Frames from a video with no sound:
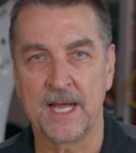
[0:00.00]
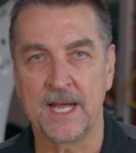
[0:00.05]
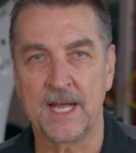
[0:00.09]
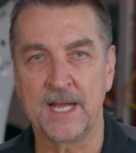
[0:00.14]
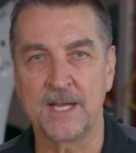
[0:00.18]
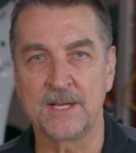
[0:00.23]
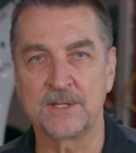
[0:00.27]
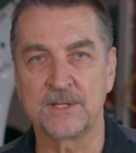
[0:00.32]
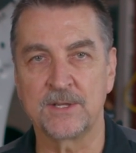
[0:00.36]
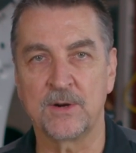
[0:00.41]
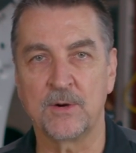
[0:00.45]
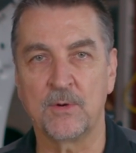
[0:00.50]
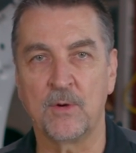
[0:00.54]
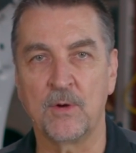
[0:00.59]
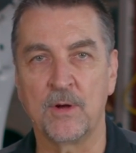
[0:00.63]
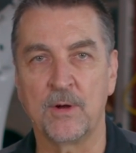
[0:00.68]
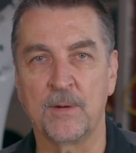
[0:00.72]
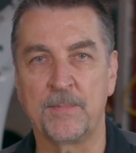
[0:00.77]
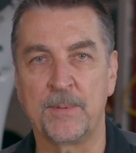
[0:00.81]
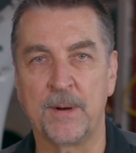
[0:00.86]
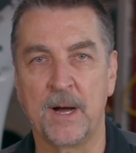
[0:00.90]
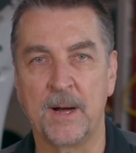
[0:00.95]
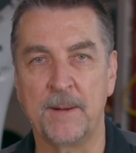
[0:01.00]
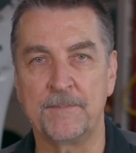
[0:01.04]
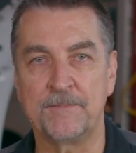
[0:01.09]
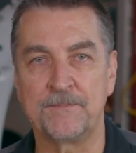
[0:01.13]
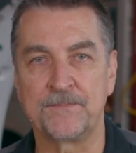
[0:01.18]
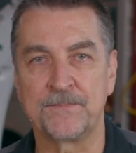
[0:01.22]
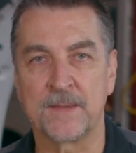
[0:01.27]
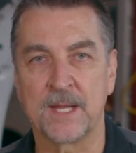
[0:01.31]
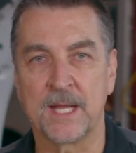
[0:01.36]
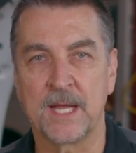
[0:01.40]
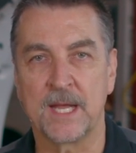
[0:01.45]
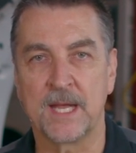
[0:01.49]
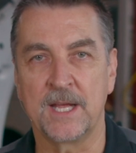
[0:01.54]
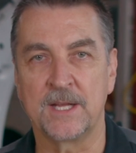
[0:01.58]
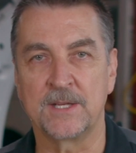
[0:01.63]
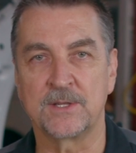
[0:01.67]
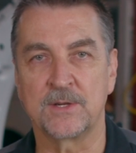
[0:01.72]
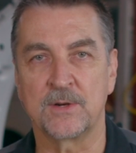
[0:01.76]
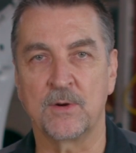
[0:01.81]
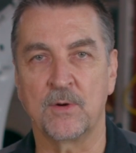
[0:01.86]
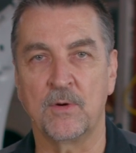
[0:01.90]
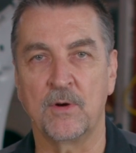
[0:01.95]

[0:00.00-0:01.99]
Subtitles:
engine oil pump, engine